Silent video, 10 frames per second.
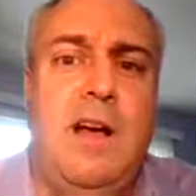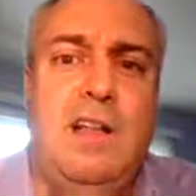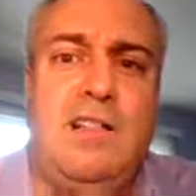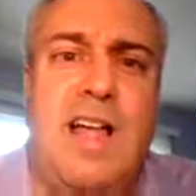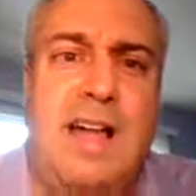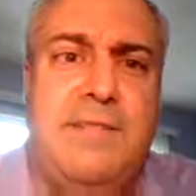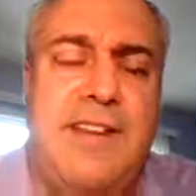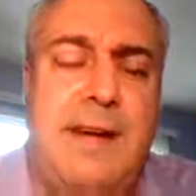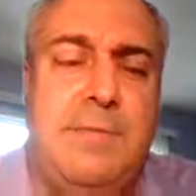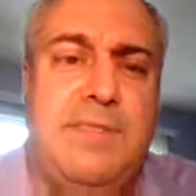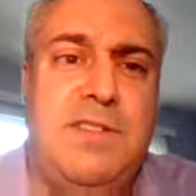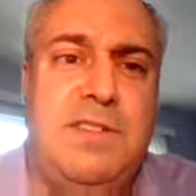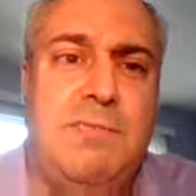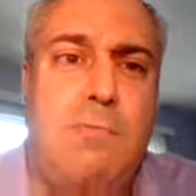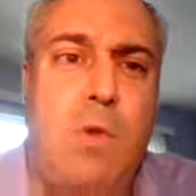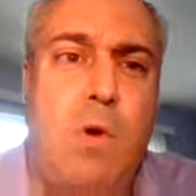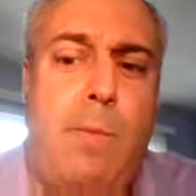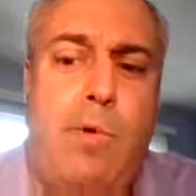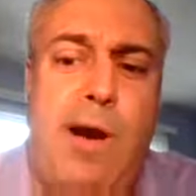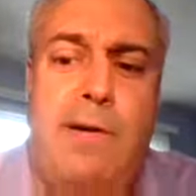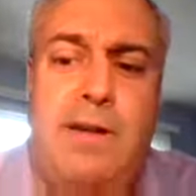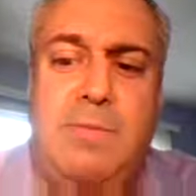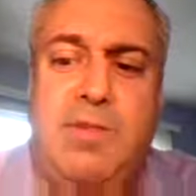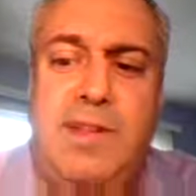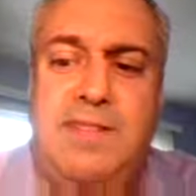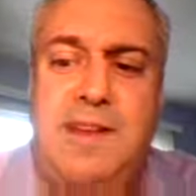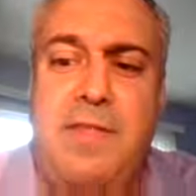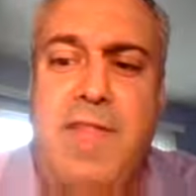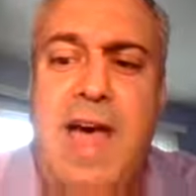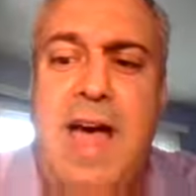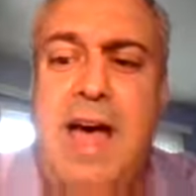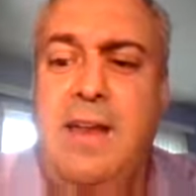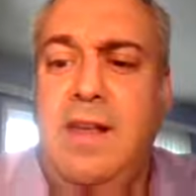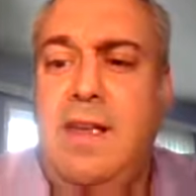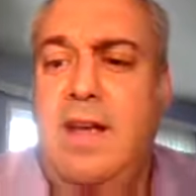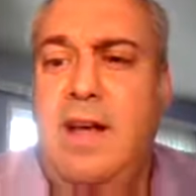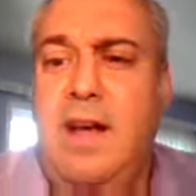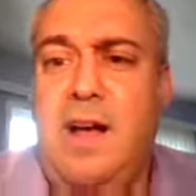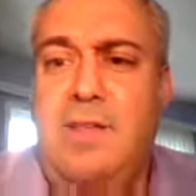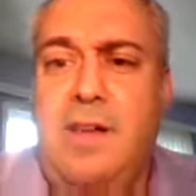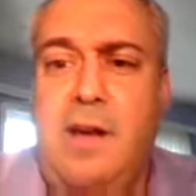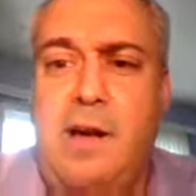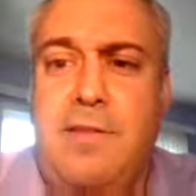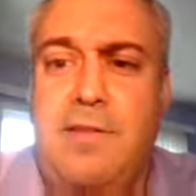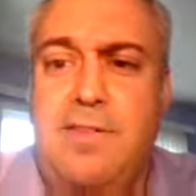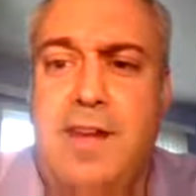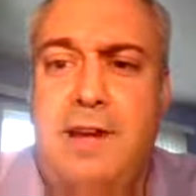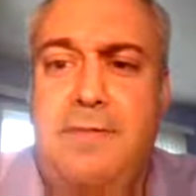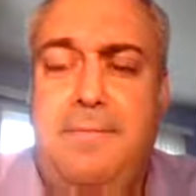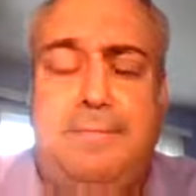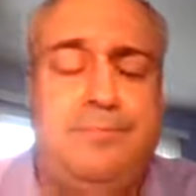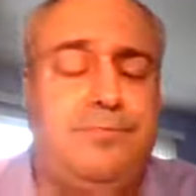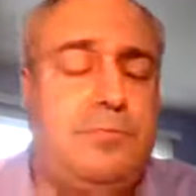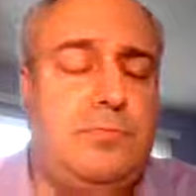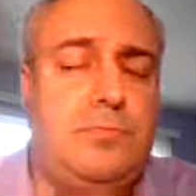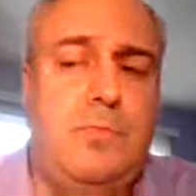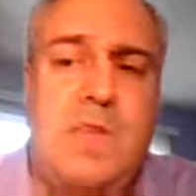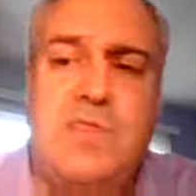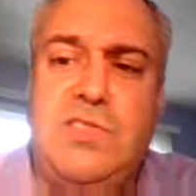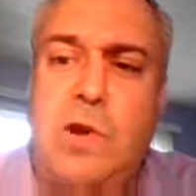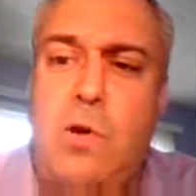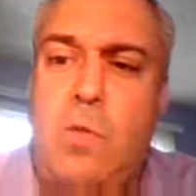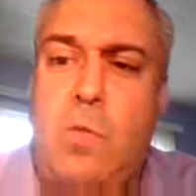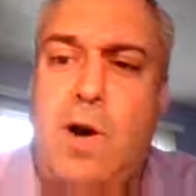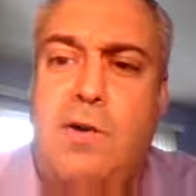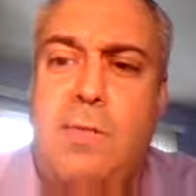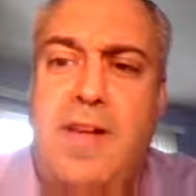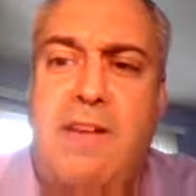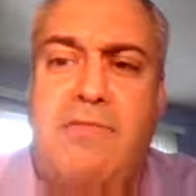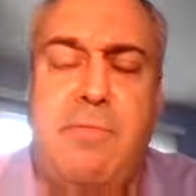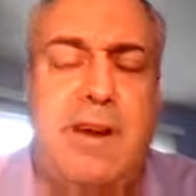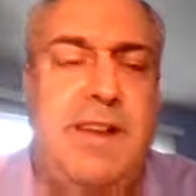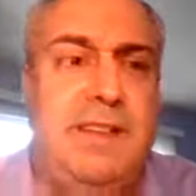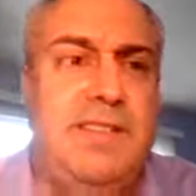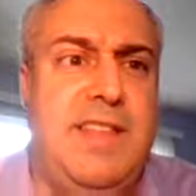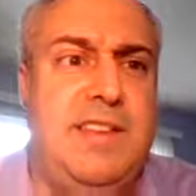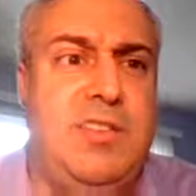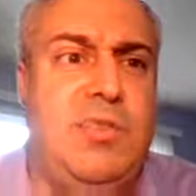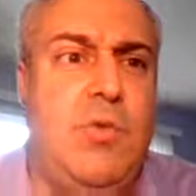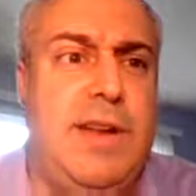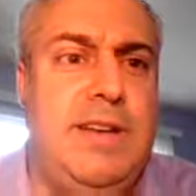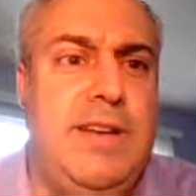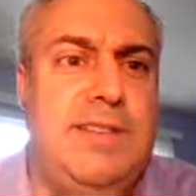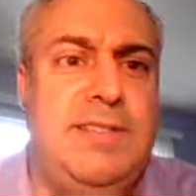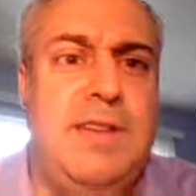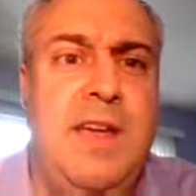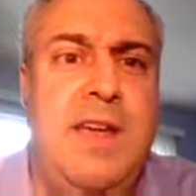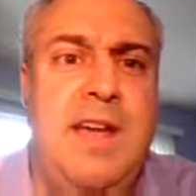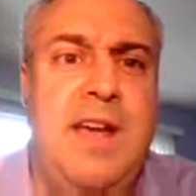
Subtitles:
a lot of times there's more priority placed on that than other stuff. So welcome to everybody that joined us.